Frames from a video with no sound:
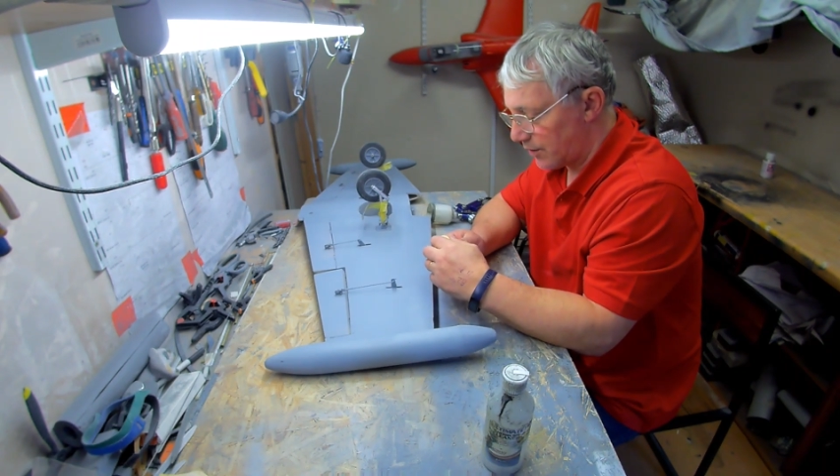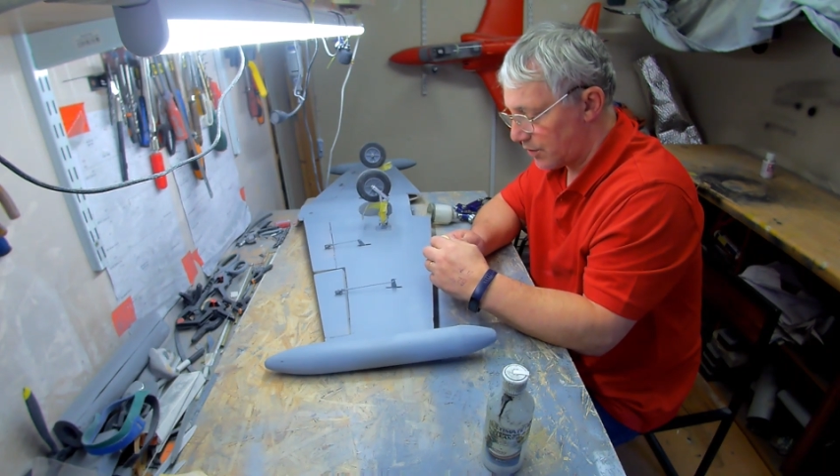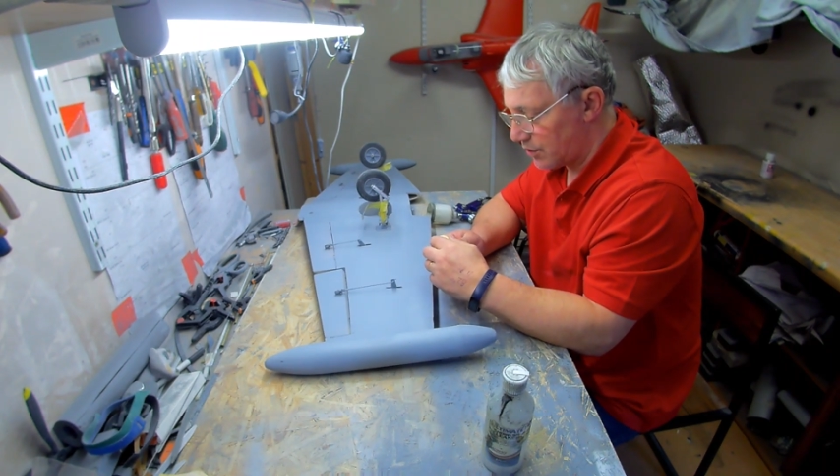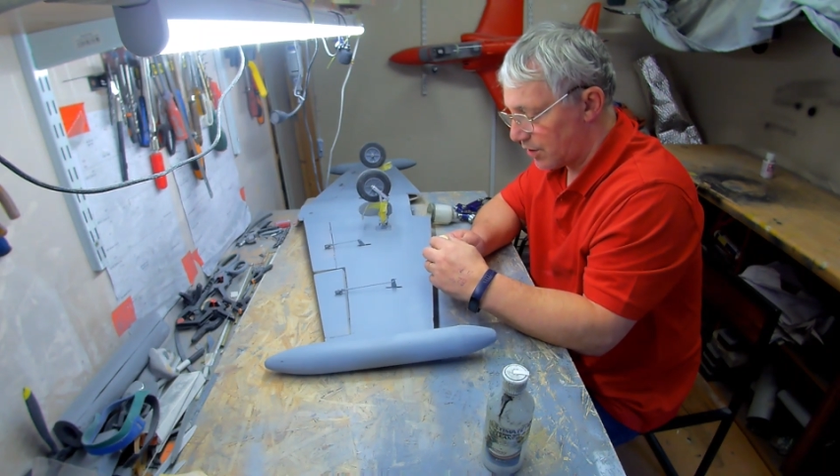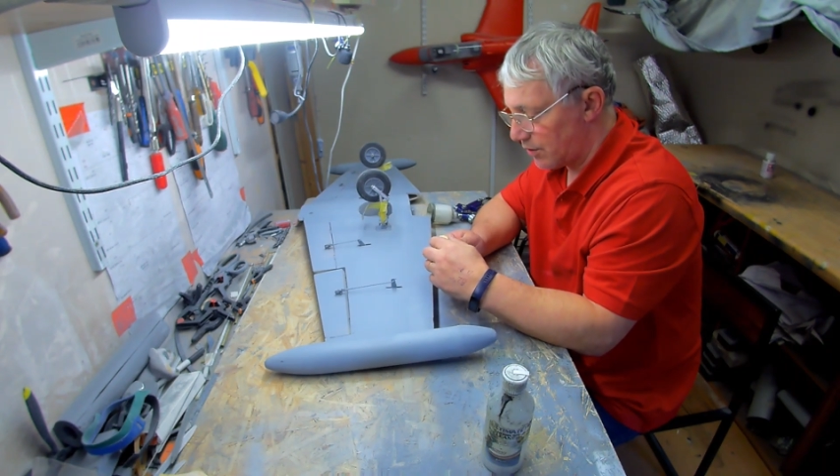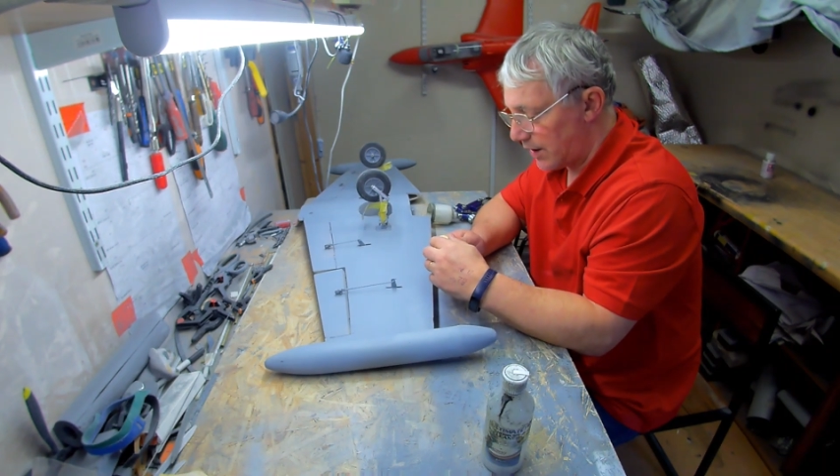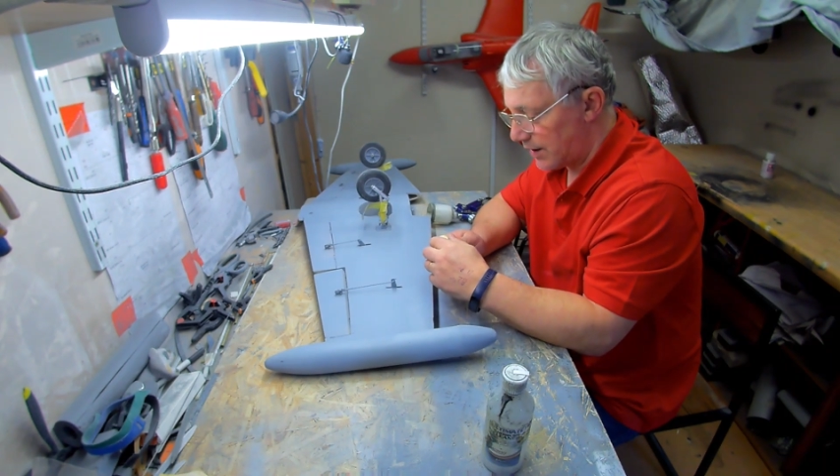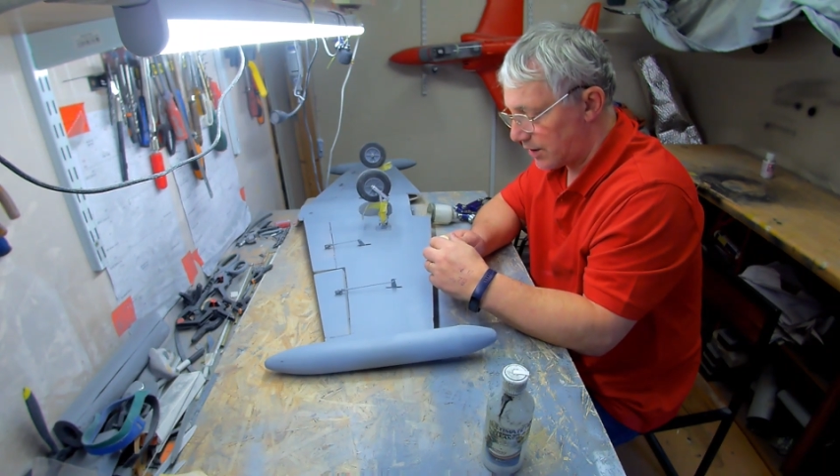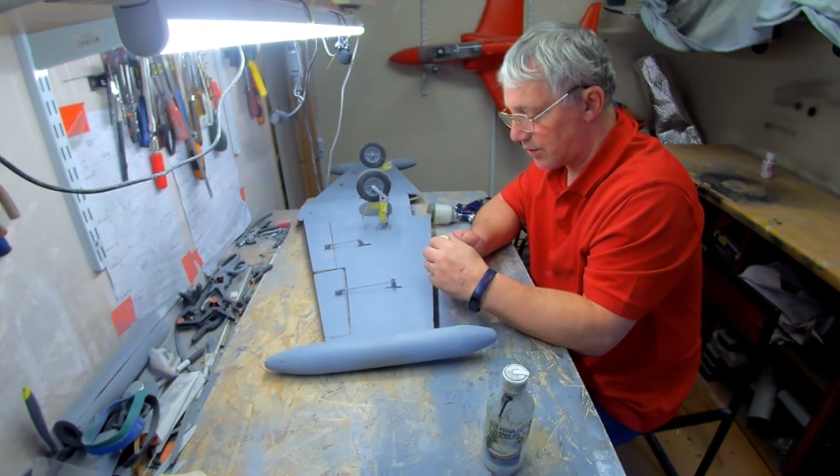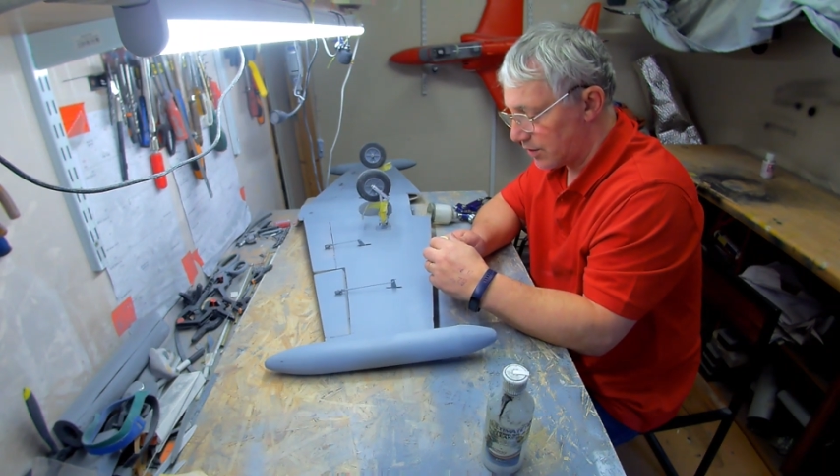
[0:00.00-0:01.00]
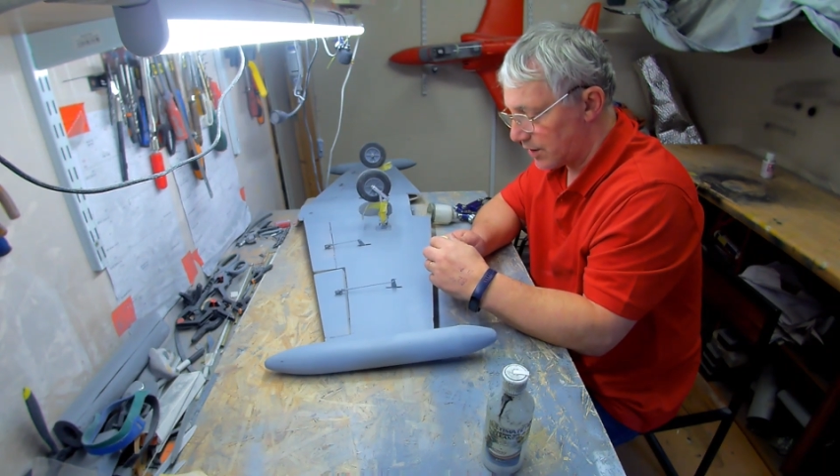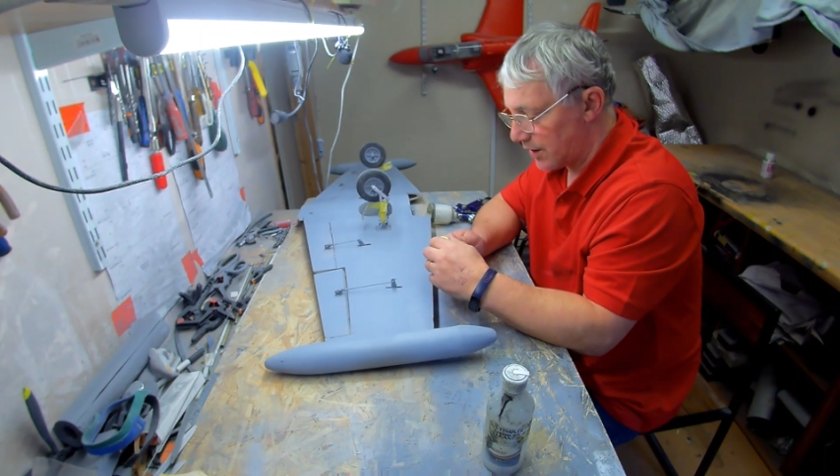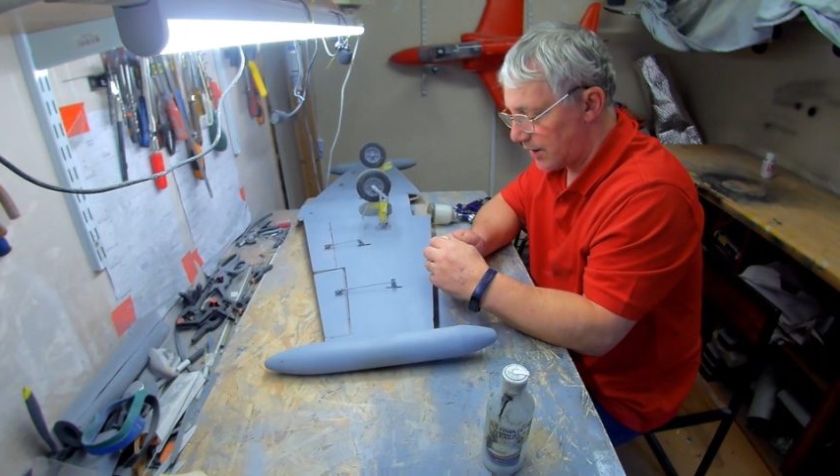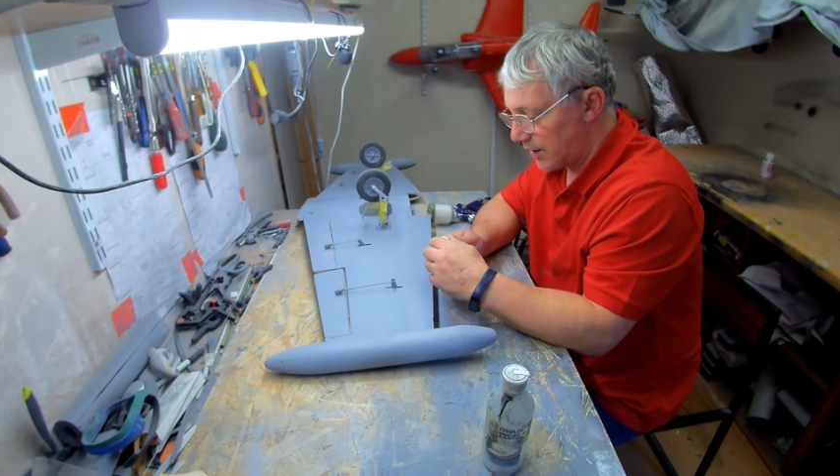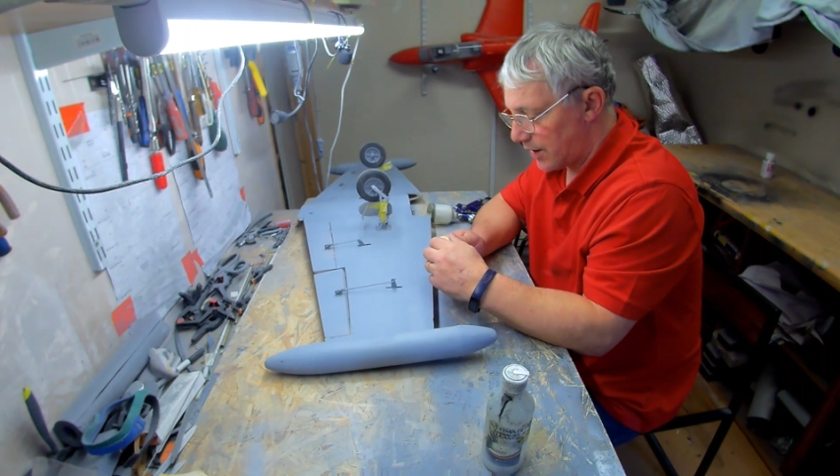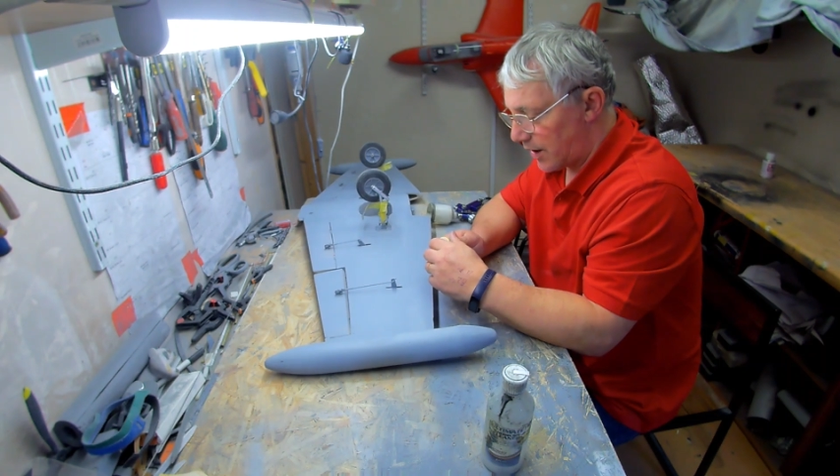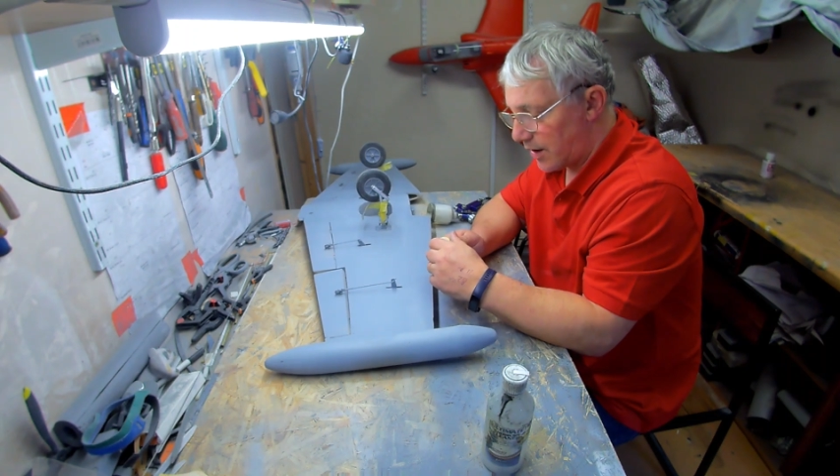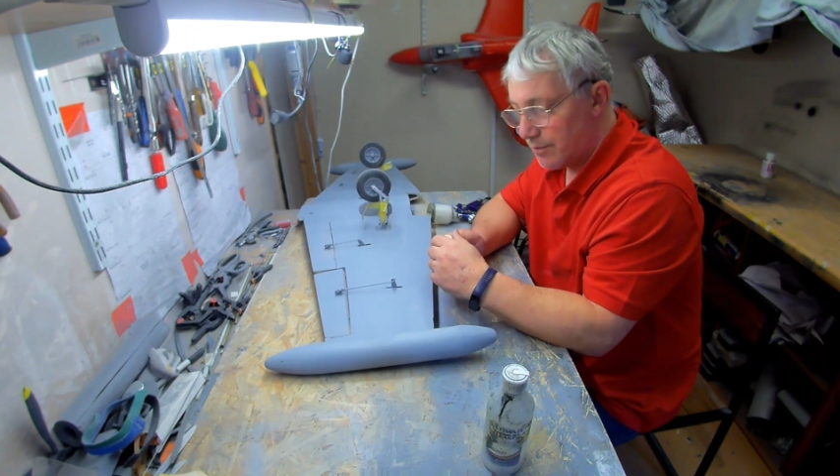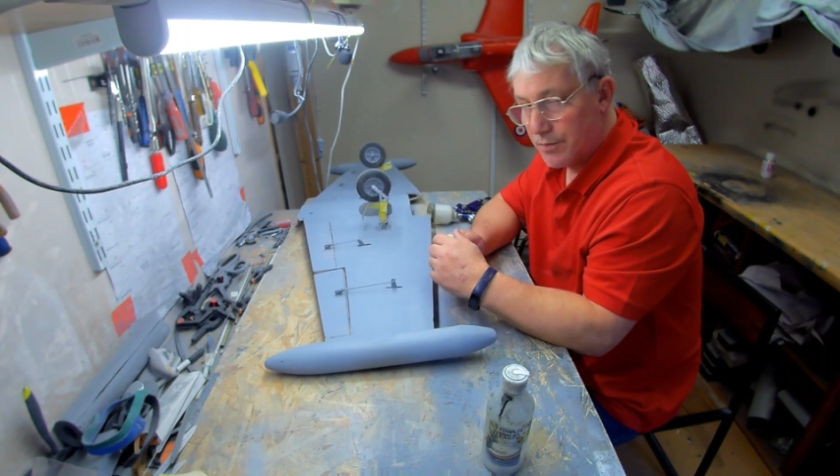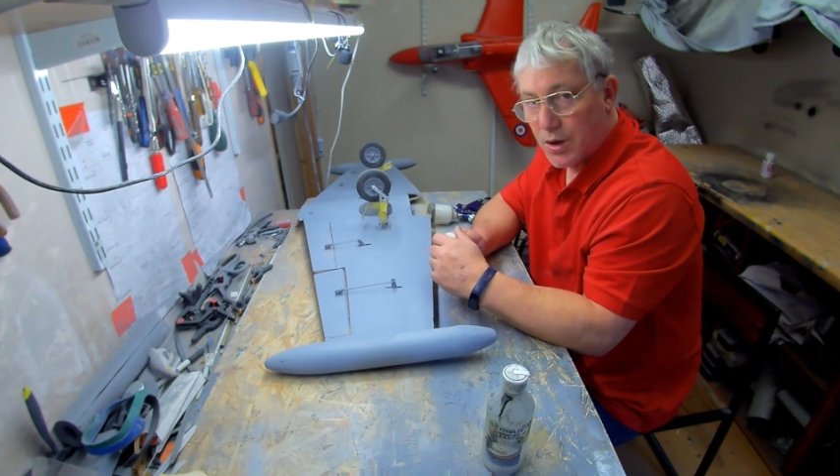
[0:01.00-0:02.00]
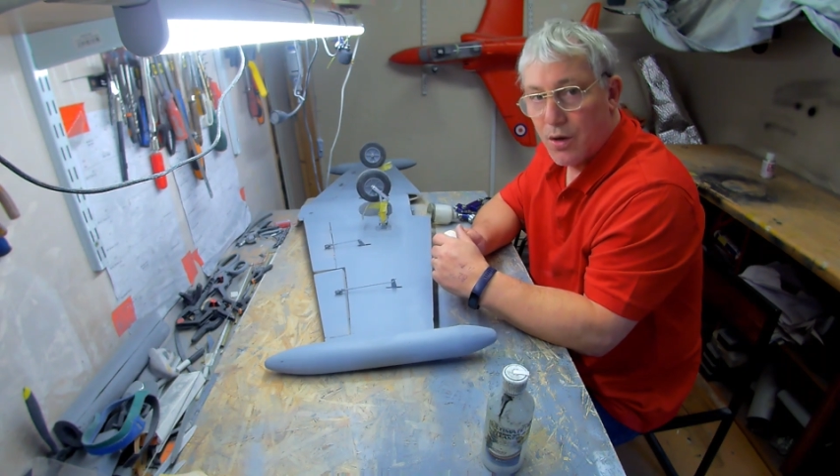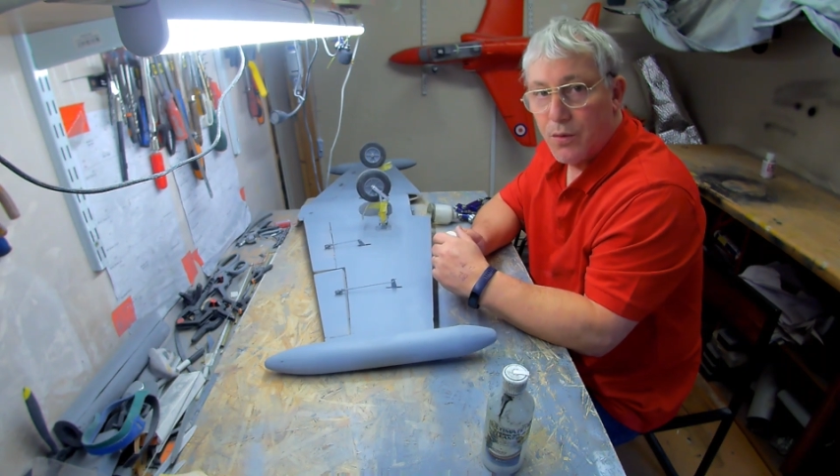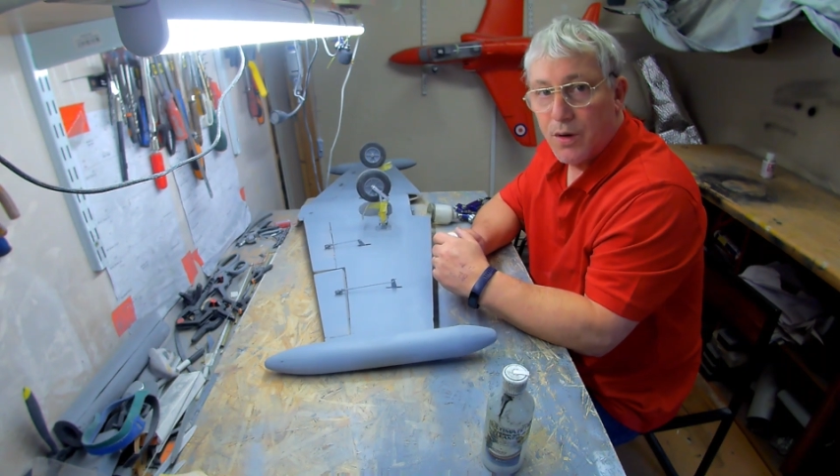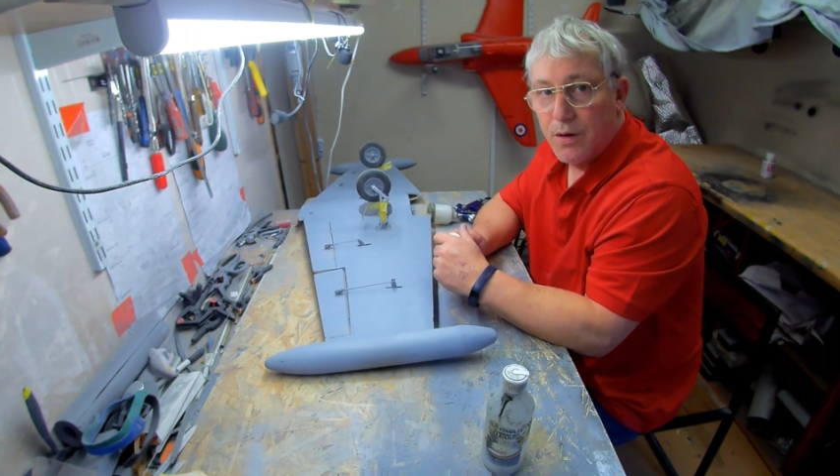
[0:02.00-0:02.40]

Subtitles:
You do need a good coating